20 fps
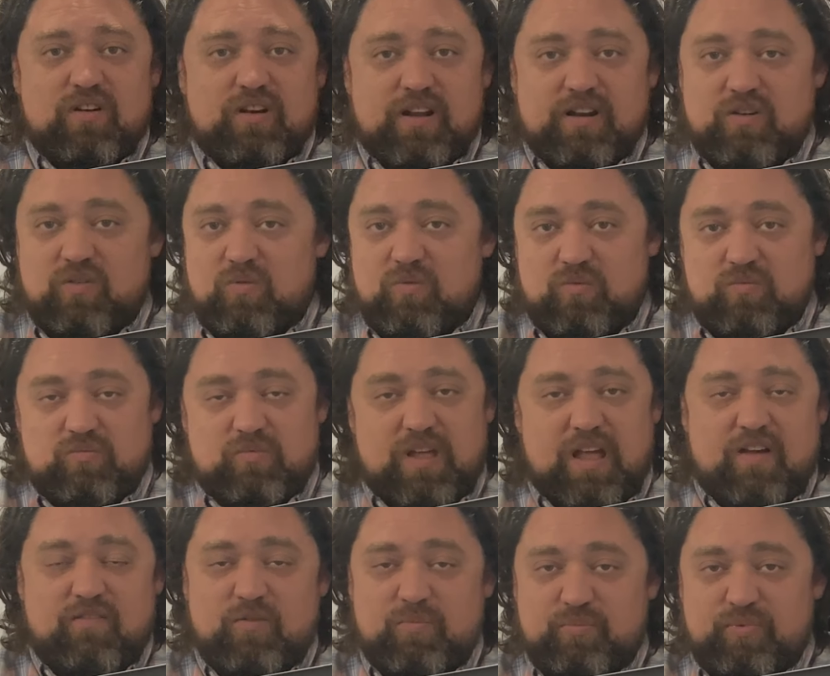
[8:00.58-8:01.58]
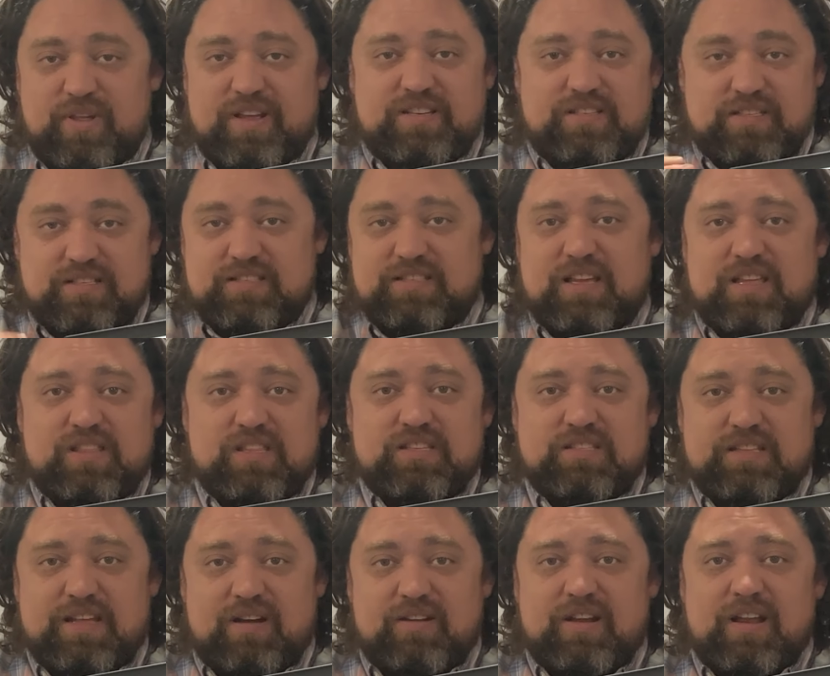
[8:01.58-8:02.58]
and I don't have a place to set
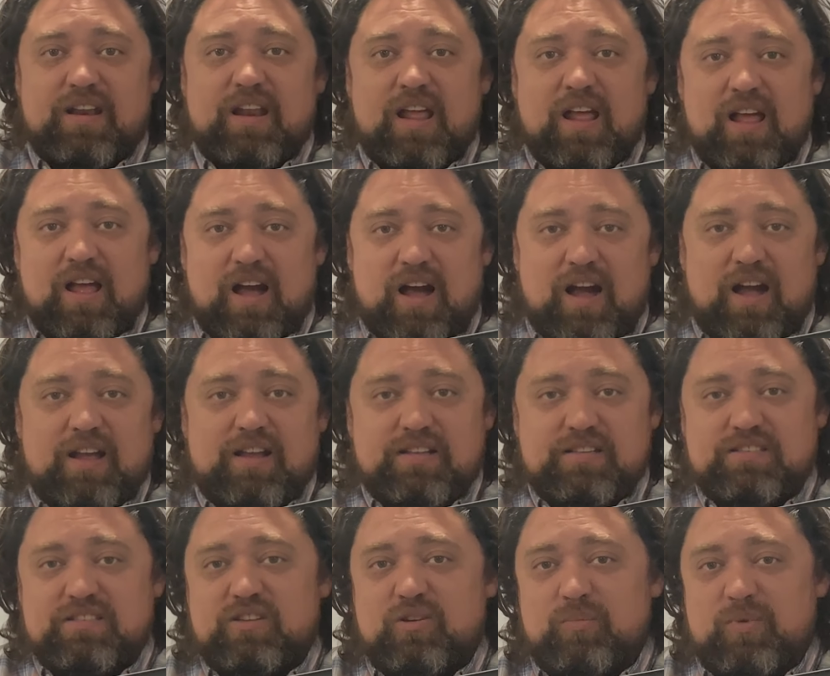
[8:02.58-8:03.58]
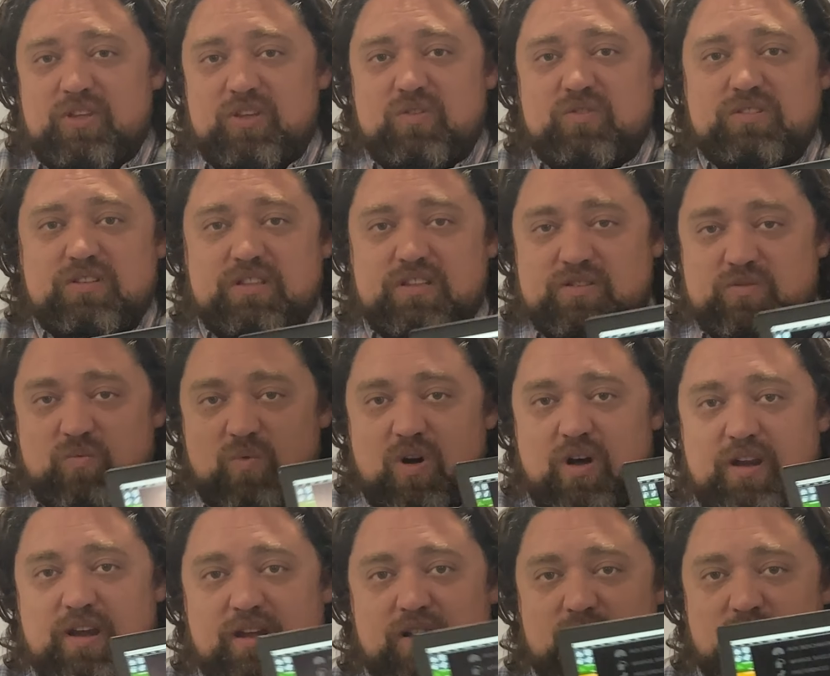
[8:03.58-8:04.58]
this down at. I can still be using this
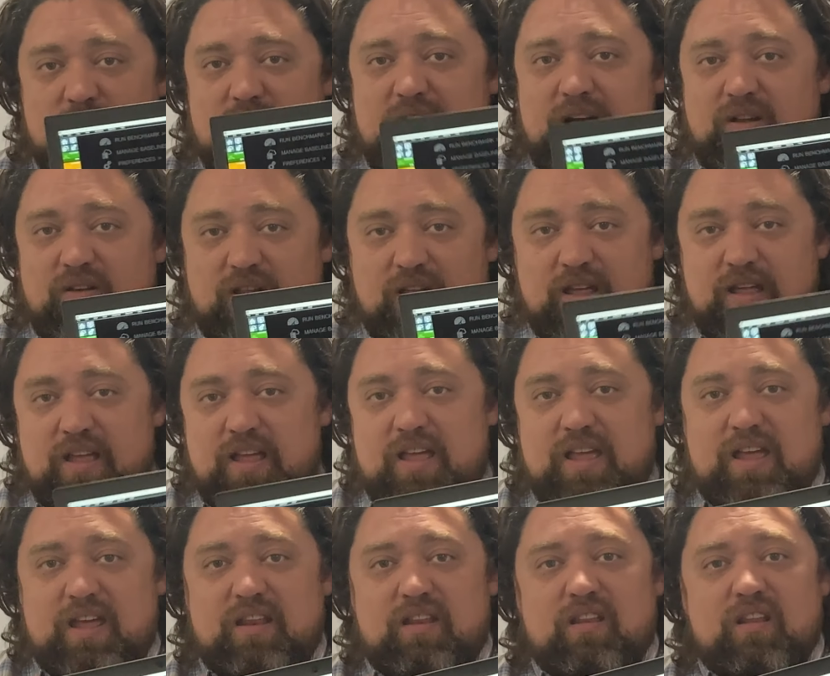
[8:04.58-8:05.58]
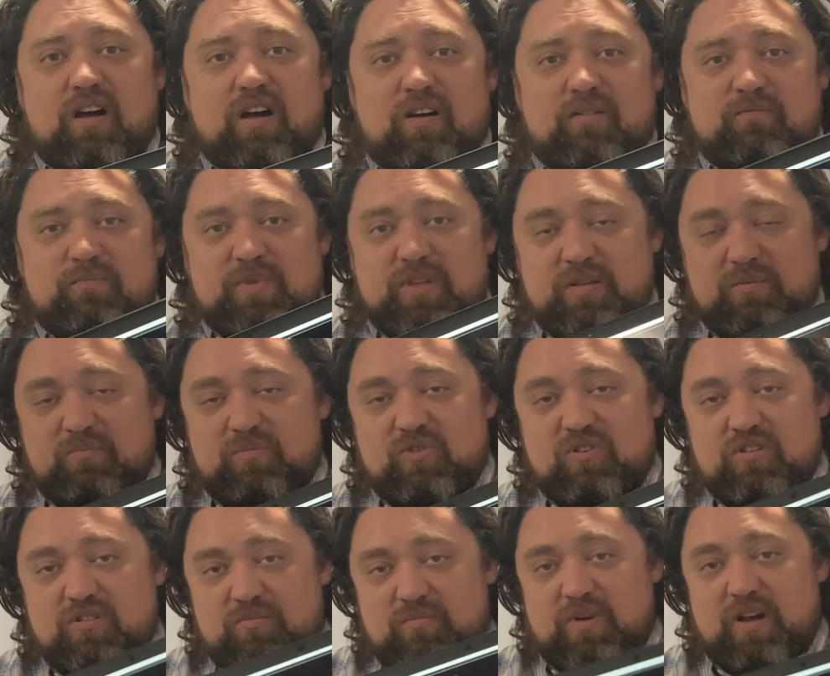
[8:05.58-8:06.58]
walking around and not being
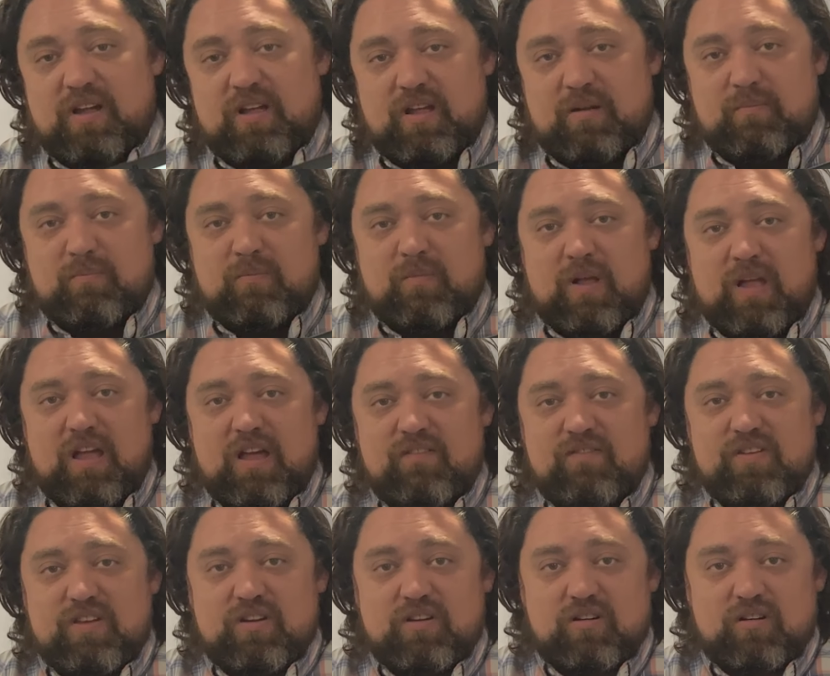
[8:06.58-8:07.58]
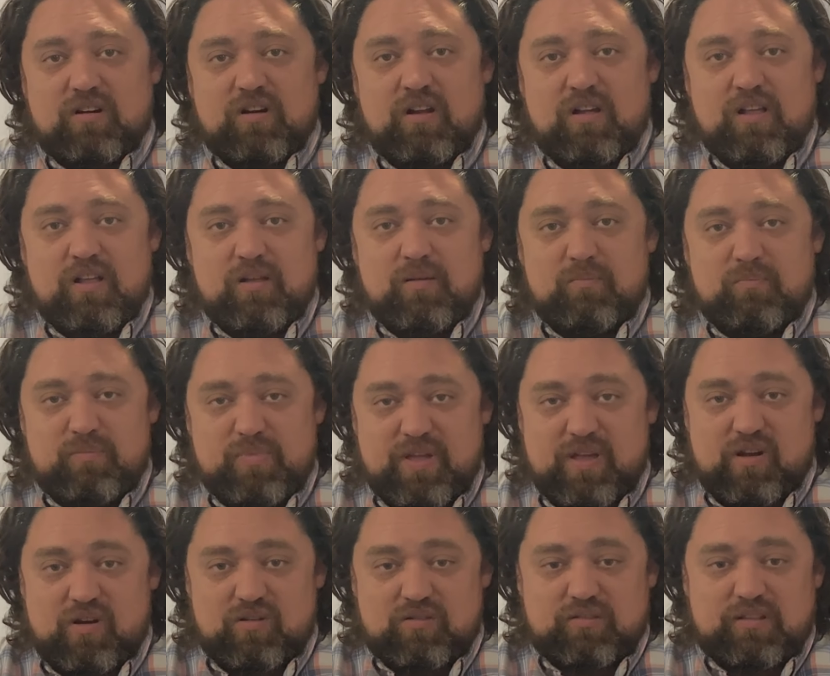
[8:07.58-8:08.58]
burdened by a heavier,
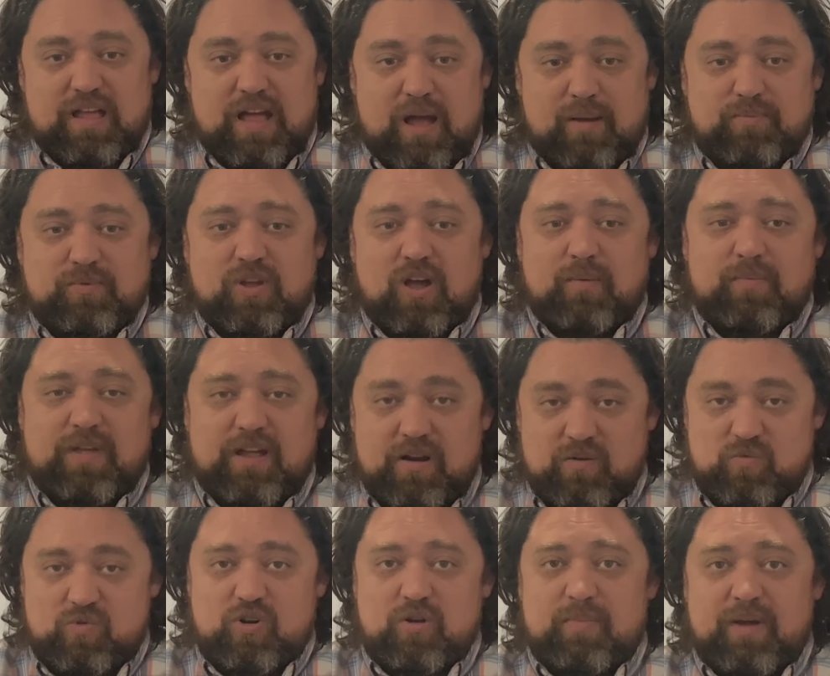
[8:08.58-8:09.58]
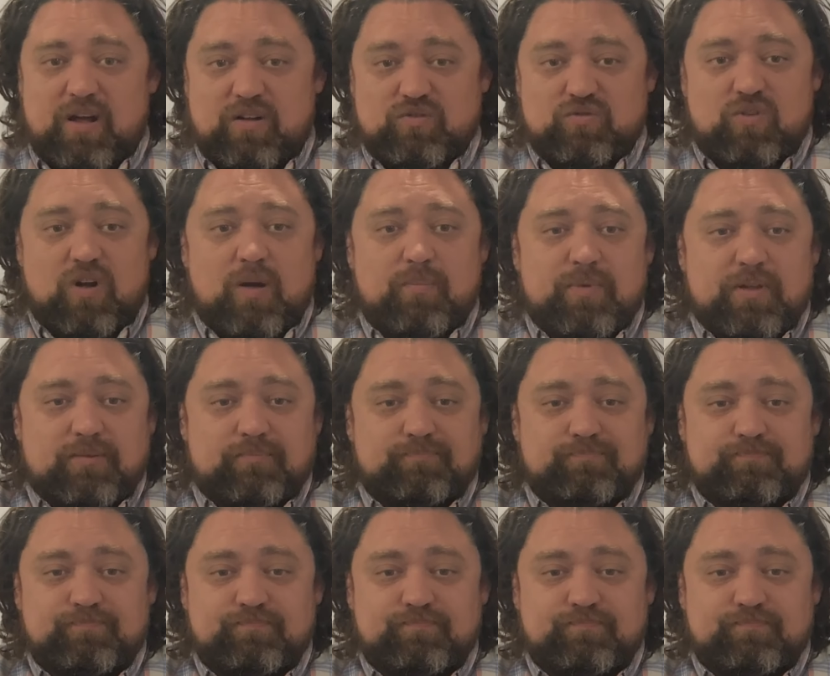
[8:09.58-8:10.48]
bigger laptop that I worry about dropping.